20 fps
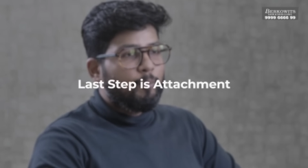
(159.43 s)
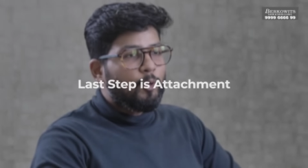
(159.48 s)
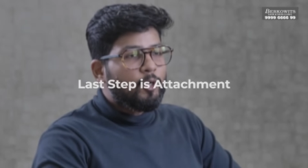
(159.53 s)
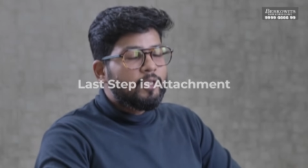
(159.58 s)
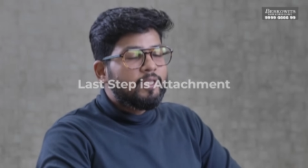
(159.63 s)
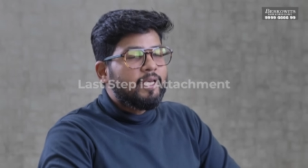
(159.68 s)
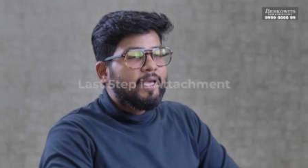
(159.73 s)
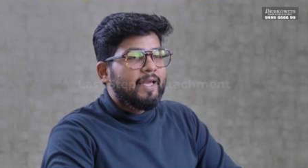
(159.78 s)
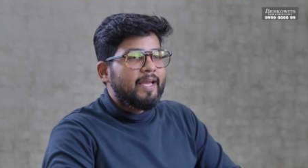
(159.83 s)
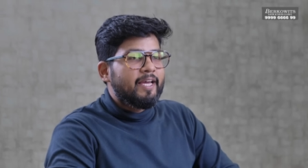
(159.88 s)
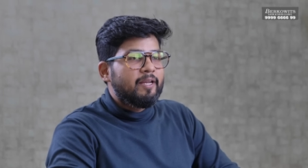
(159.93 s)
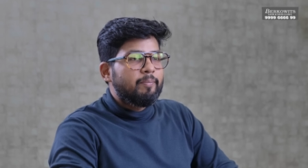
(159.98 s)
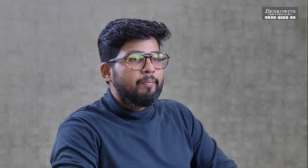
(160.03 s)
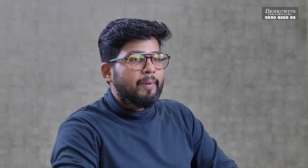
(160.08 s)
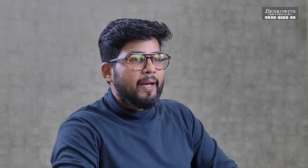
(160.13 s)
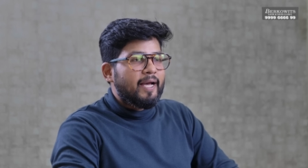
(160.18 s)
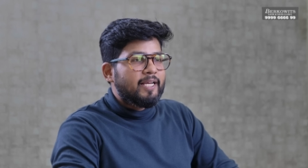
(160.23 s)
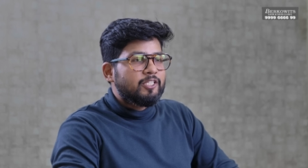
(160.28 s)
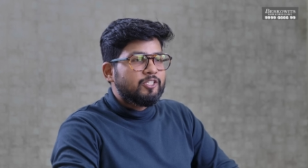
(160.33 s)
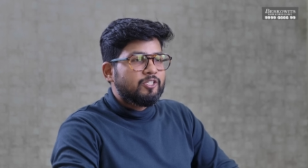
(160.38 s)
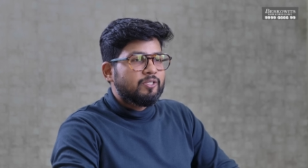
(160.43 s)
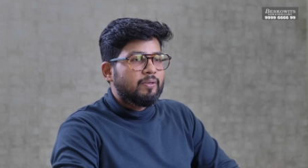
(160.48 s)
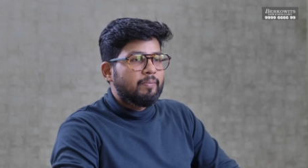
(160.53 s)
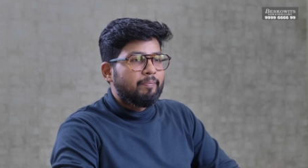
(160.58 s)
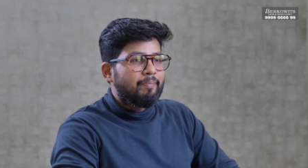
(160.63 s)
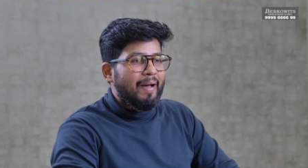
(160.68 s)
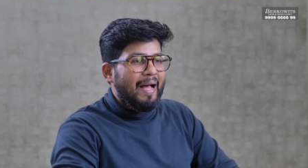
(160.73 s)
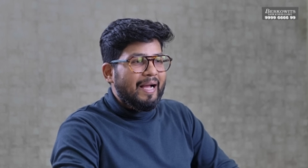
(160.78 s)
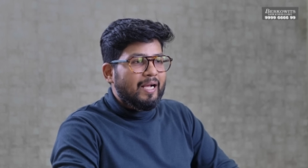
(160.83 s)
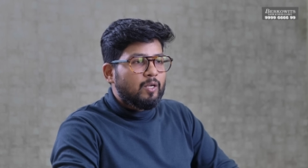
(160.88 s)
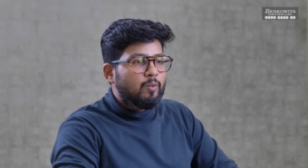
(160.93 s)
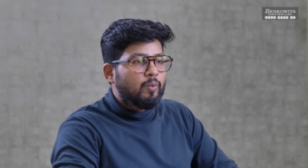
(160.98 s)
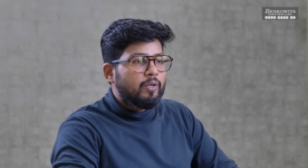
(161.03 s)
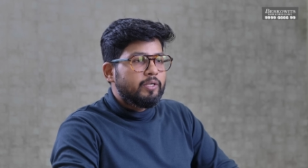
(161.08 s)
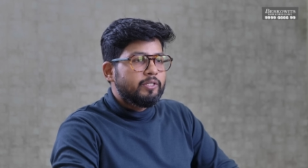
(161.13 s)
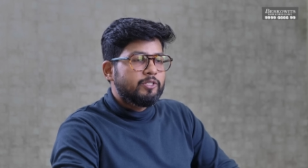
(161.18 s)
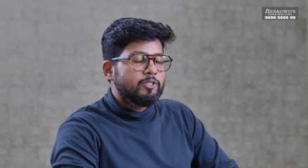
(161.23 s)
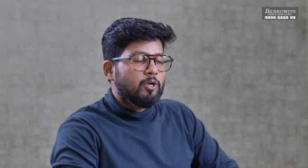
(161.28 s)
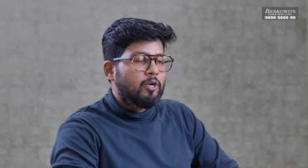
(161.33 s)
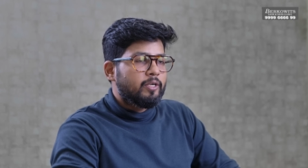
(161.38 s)
Put the hair patch
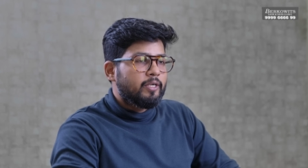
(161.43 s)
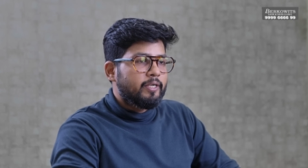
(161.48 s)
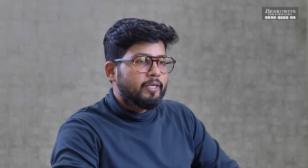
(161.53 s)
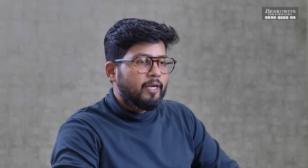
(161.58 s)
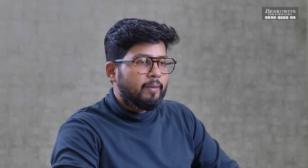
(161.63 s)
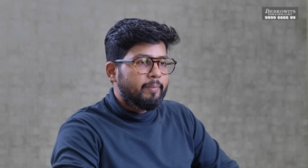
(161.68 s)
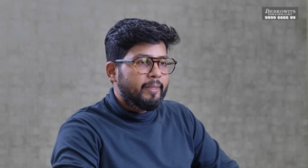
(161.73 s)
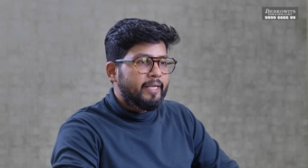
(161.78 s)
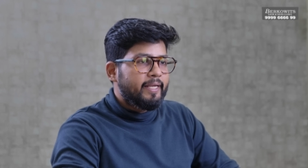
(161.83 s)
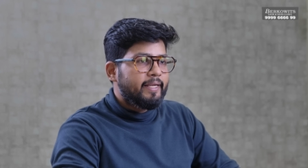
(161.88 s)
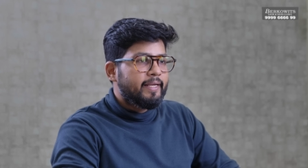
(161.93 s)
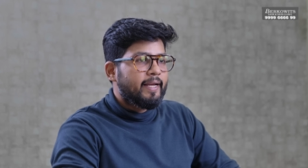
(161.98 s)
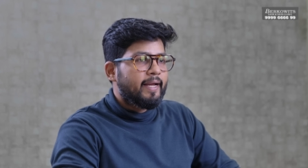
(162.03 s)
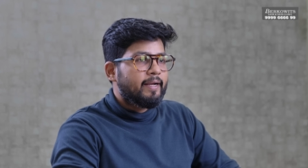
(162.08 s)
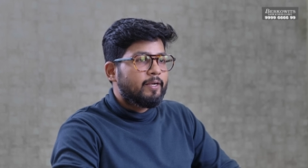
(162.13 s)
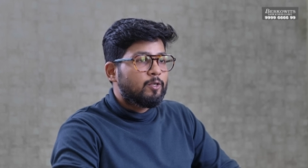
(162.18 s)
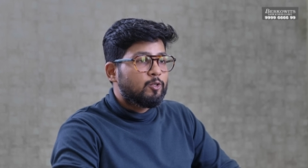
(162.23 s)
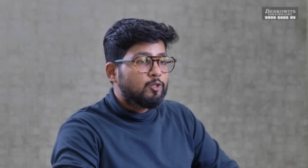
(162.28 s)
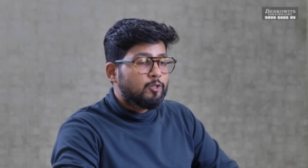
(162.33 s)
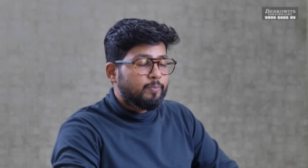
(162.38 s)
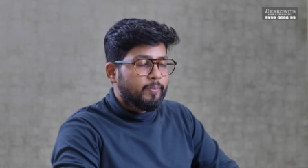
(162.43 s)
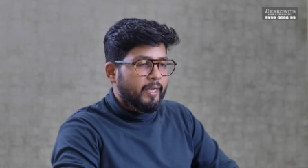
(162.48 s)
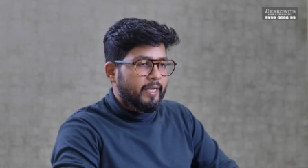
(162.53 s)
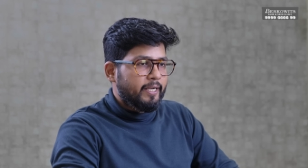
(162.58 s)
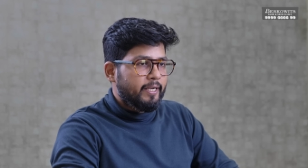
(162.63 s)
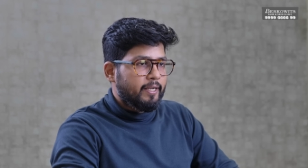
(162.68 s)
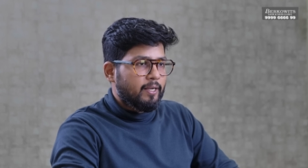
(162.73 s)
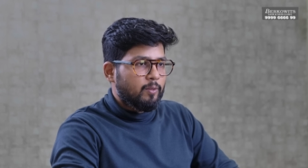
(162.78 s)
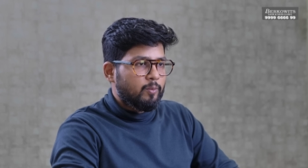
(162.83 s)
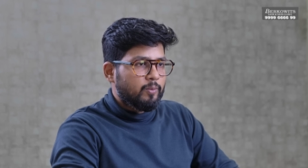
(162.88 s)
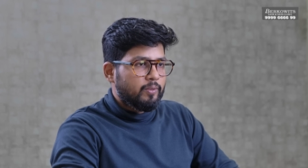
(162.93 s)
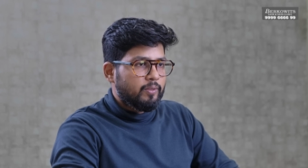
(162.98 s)
backwards on a dummy to spread it out.